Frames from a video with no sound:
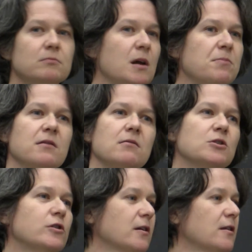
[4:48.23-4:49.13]
maybe
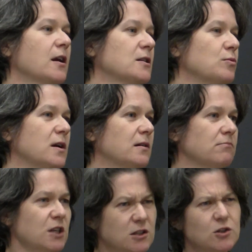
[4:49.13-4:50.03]
during the next week,
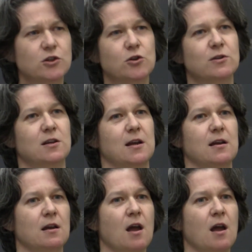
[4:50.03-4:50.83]
just choose a day.